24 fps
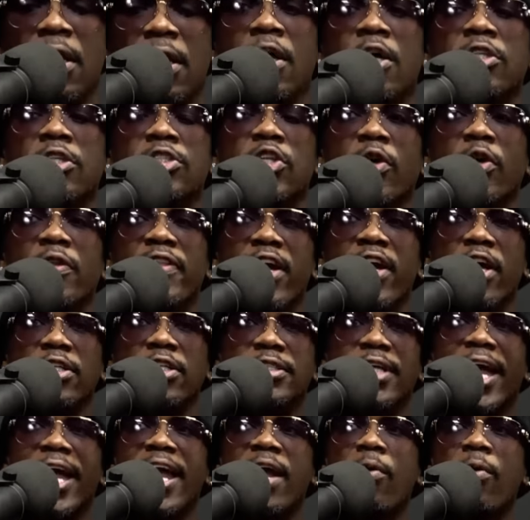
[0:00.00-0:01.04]
So there's
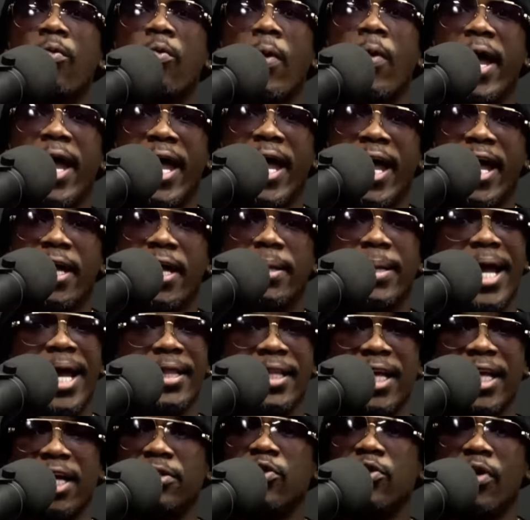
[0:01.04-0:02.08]
a way, like
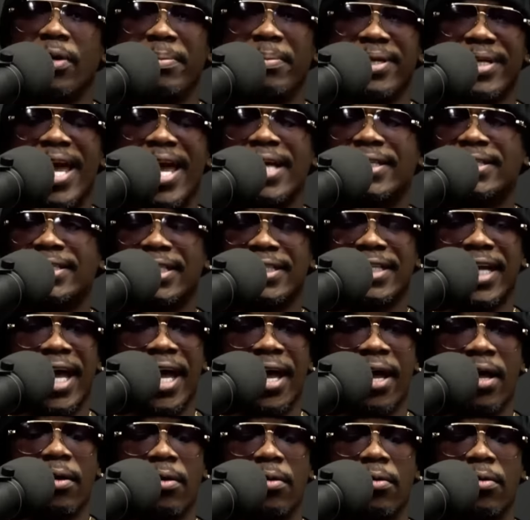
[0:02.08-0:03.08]
they're doing Manasseh now,